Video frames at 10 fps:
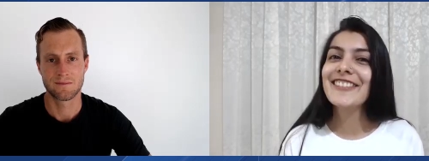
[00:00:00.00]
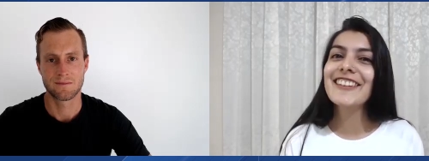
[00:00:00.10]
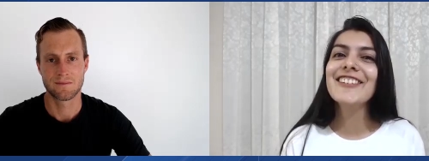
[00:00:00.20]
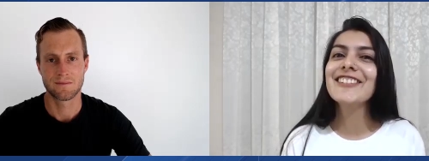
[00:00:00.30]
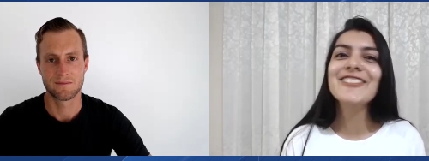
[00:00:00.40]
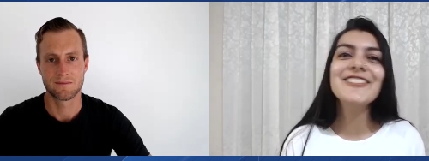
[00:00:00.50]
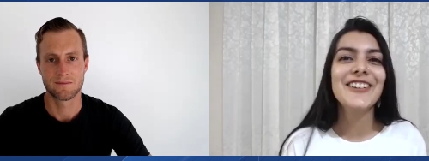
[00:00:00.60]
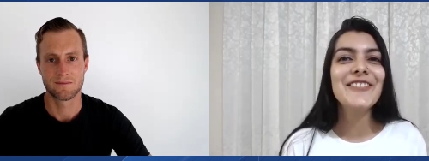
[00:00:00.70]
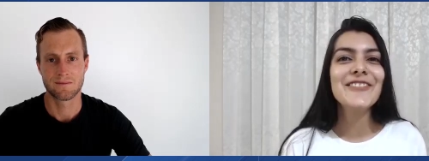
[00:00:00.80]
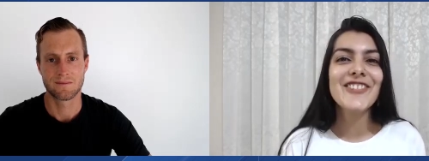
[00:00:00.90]
Speaker 1: a thing or two
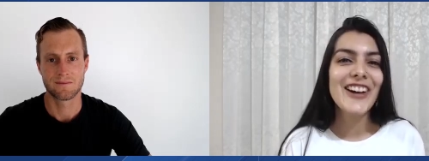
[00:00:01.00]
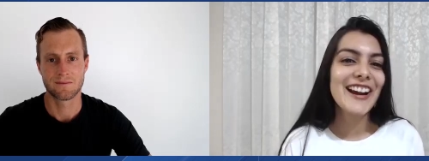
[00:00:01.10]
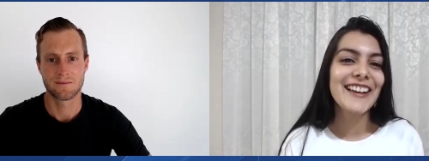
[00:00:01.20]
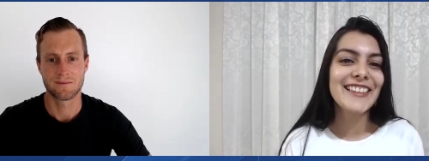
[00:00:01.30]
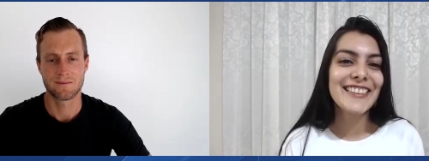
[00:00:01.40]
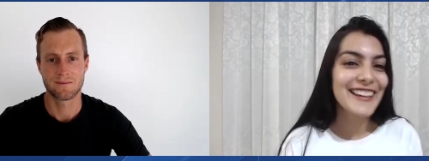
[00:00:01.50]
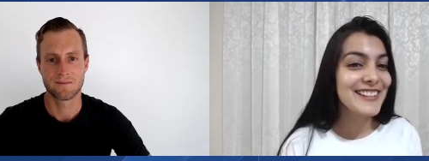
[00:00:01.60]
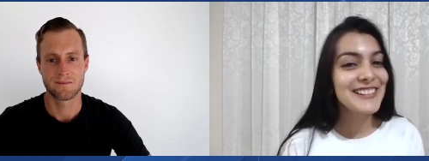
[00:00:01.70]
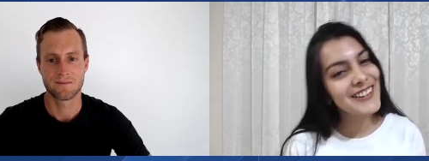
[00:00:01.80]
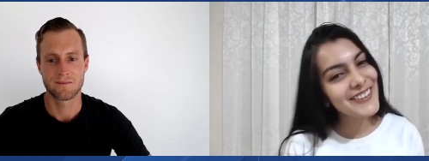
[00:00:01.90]
from Ryan. Thank
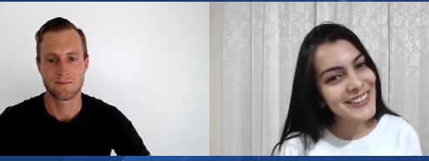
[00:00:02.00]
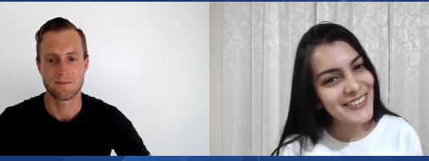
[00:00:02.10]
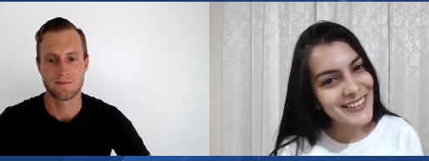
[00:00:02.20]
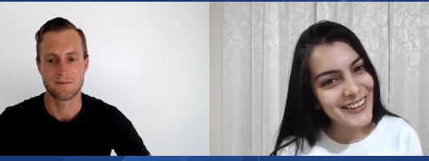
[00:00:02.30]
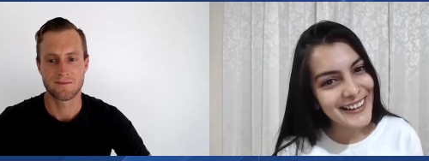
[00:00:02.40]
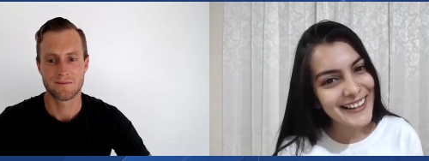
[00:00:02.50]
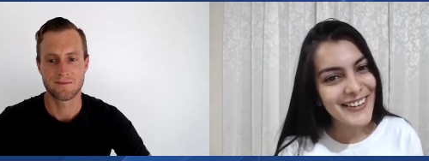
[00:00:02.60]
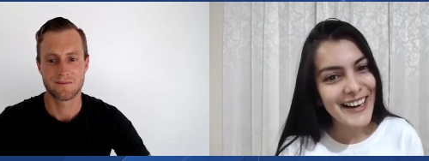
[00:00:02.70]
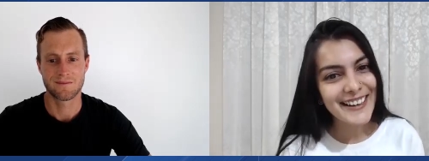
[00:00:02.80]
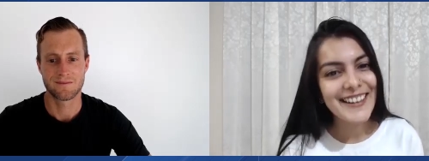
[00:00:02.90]
you so much for
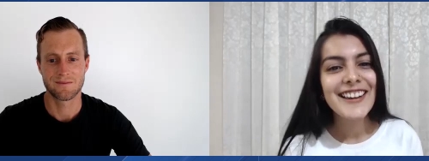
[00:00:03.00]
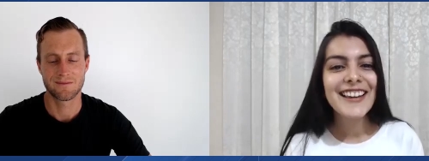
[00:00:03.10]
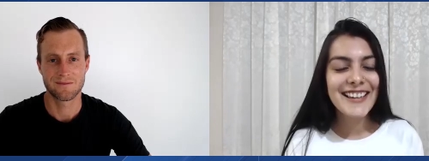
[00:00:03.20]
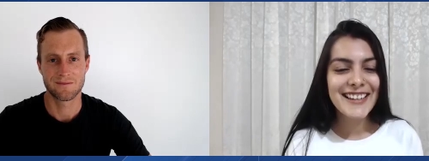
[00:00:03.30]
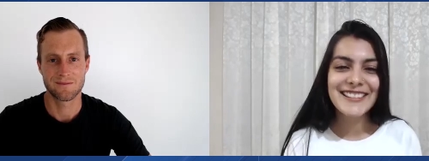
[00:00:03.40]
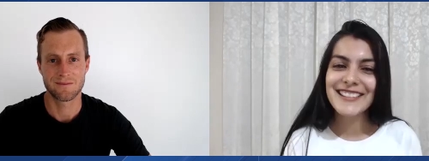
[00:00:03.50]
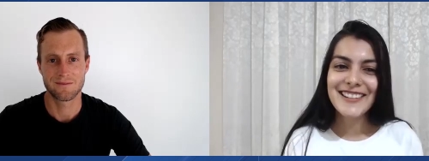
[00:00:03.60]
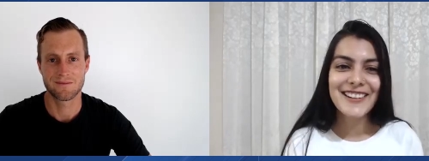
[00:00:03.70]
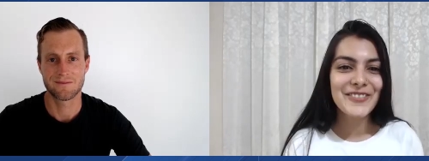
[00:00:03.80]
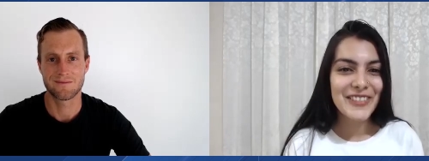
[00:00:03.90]
joining, Ryan.
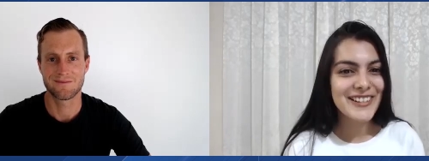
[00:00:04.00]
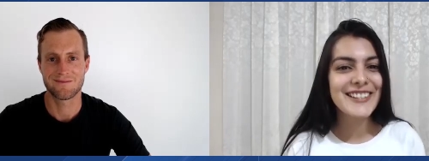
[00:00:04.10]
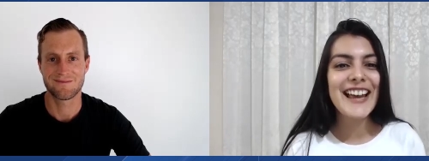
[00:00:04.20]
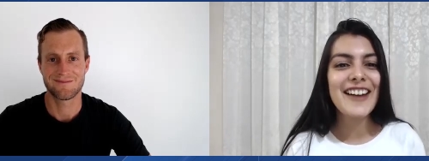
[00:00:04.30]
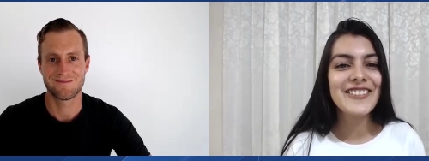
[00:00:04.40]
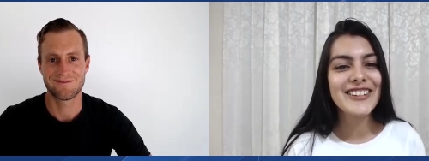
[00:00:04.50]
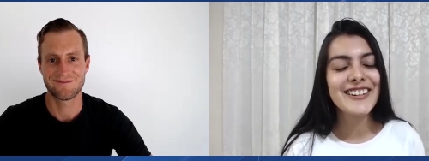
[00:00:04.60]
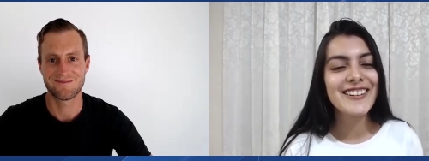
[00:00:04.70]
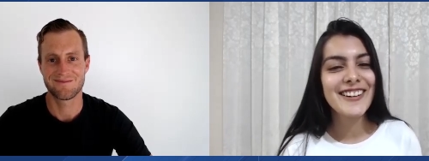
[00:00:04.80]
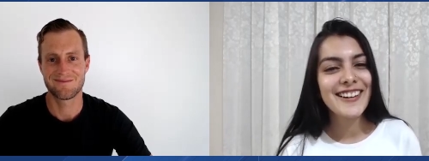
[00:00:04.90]
It's uh, a pleasure to have you
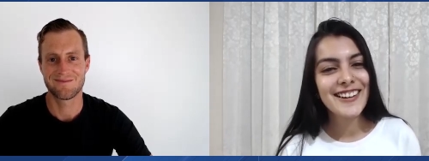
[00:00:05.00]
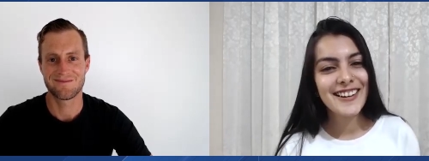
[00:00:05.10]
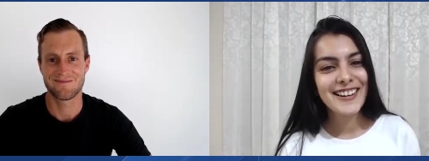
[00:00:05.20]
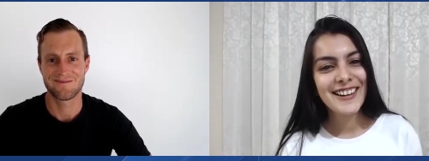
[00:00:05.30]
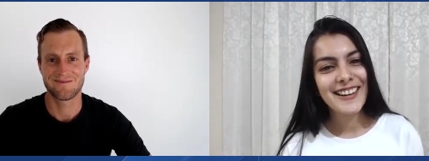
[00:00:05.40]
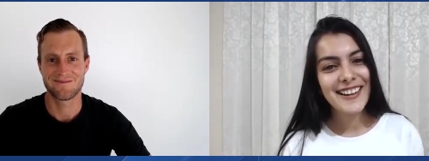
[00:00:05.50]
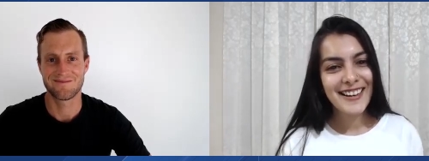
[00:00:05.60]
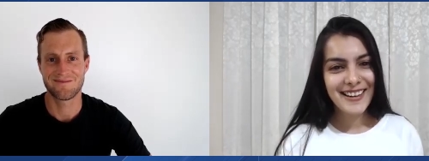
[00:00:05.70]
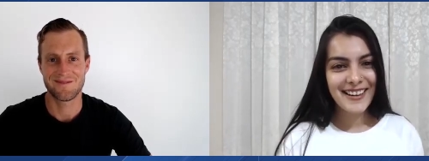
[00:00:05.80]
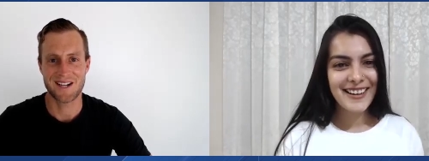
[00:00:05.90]
here.
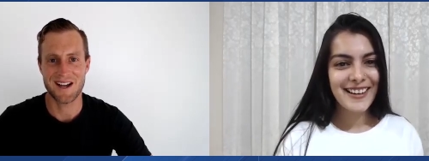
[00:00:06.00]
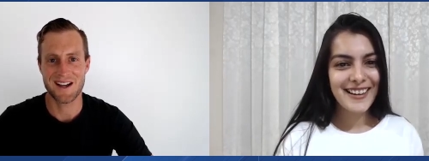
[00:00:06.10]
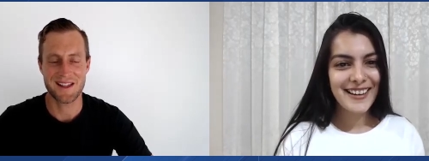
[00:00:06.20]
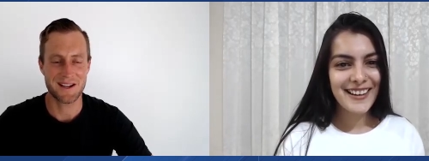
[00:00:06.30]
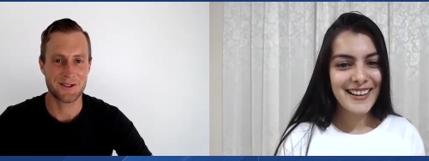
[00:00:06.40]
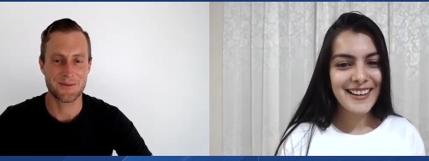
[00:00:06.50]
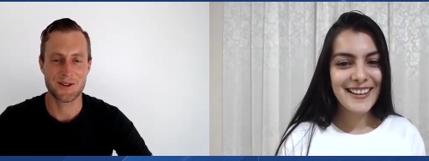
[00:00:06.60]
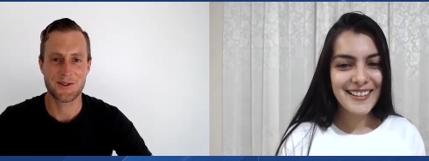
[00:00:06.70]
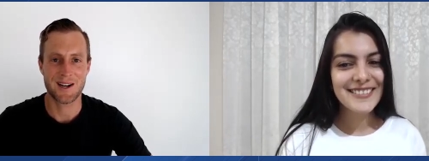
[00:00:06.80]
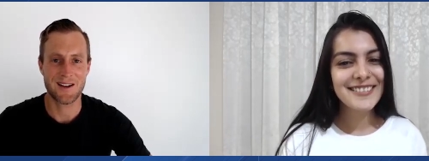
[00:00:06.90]
Speaker 2: Yeah, thanks so much
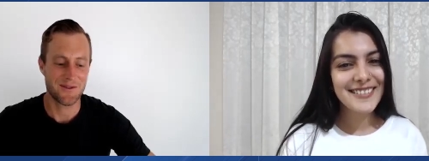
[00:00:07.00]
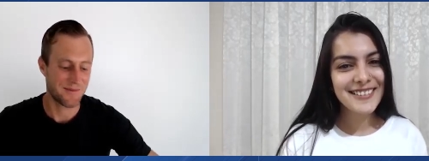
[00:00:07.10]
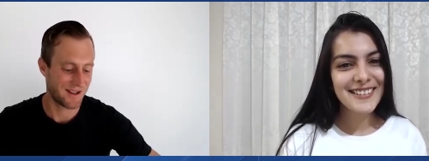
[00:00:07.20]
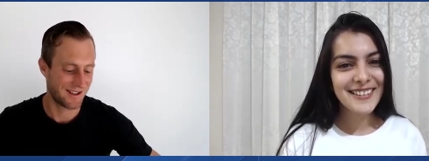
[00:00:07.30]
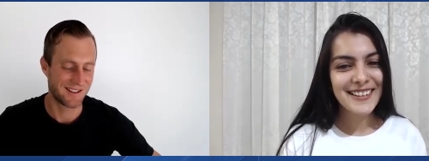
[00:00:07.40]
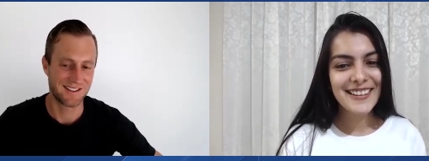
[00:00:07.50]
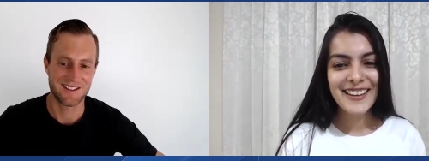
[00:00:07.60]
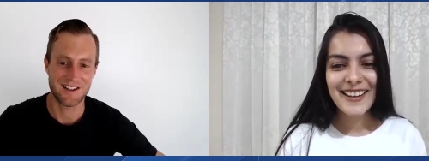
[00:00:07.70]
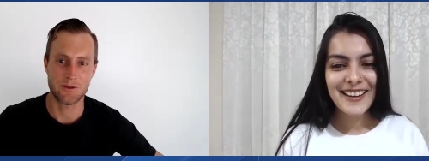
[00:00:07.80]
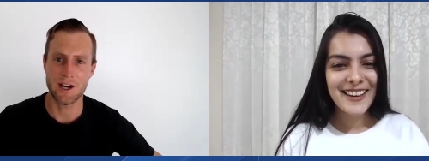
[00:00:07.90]
for having me.
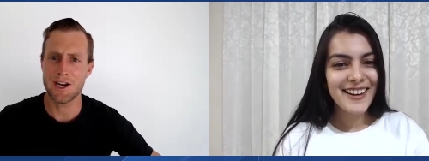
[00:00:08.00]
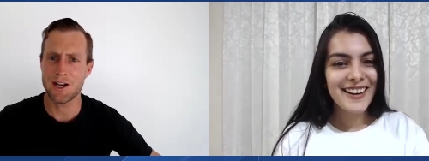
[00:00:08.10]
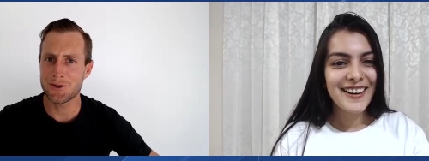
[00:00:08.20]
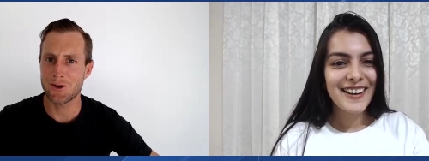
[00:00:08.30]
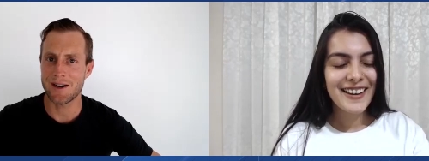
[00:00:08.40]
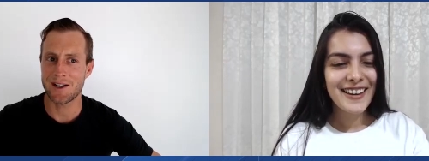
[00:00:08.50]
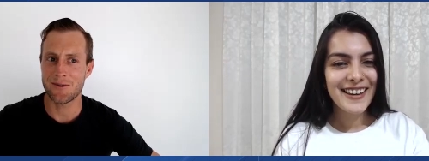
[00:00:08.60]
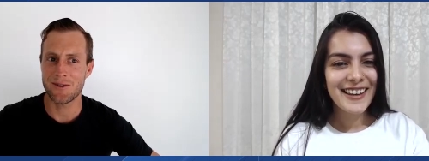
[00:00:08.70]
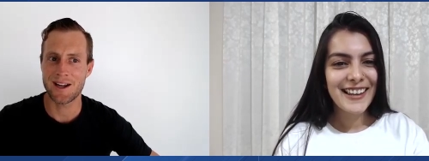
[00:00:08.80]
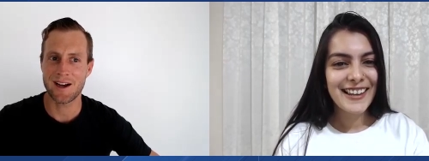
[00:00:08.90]
Great intro, by the
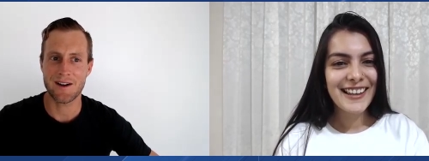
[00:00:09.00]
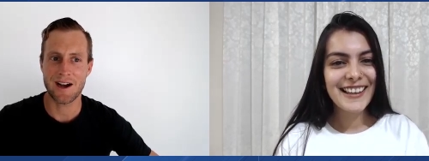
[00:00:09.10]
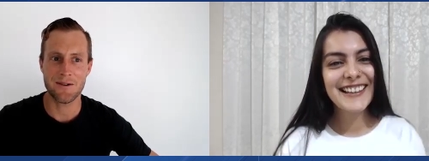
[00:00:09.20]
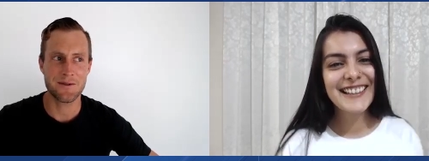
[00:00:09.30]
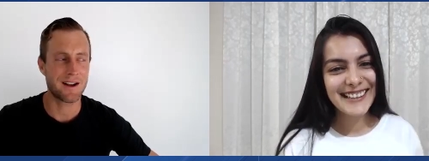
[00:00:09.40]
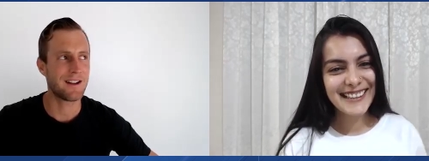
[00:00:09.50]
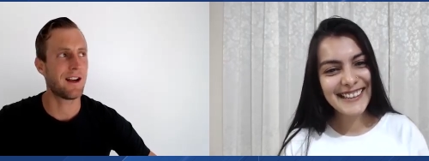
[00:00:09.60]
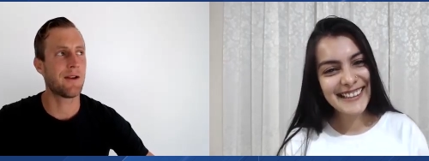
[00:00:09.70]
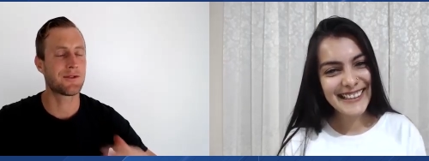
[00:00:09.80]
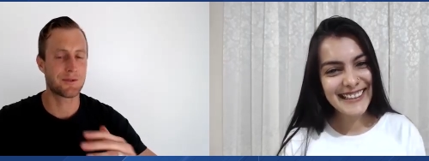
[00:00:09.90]
way. I, I, was,
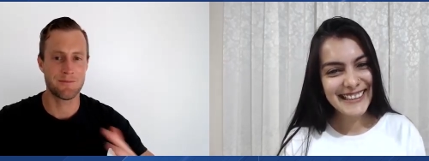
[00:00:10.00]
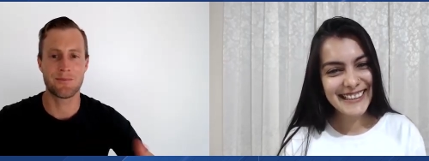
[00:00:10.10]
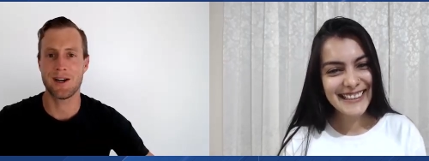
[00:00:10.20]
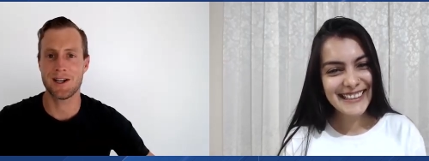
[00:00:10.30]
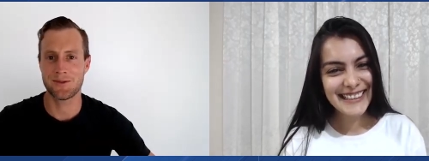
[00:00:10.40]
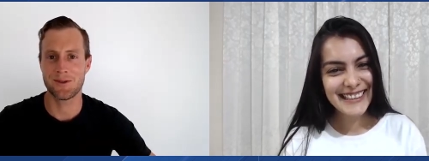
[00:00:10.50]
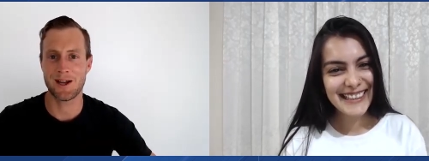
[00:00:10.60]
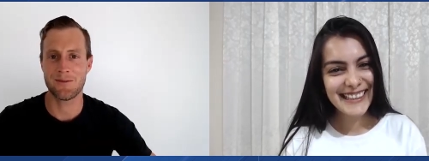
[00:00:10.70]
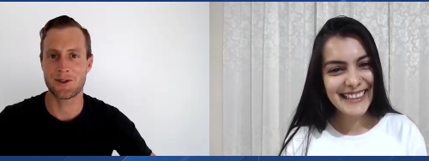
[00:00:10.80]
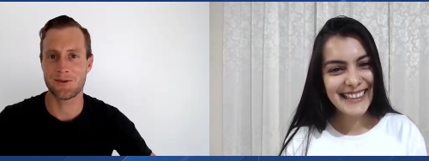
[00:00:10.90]
I was impressed with
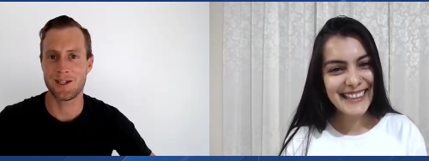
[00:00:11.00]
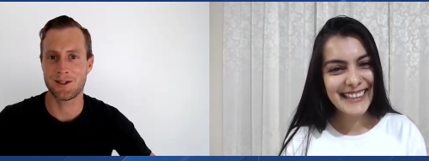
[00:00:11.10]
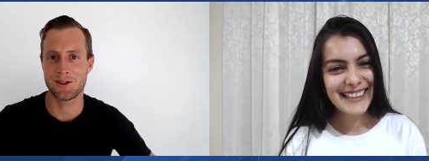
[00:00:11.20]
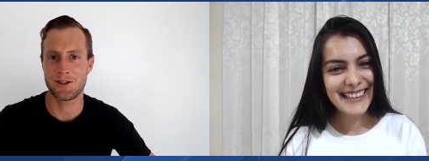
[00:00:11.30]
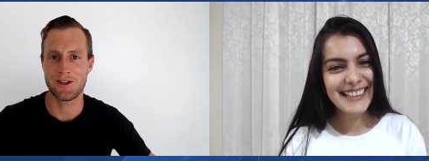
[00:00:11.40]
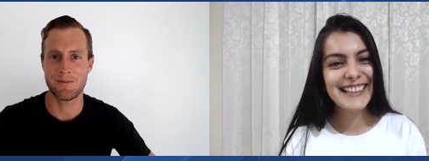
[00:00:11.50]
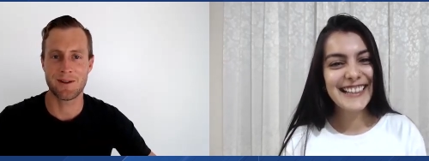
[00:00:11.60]
how much research you did, but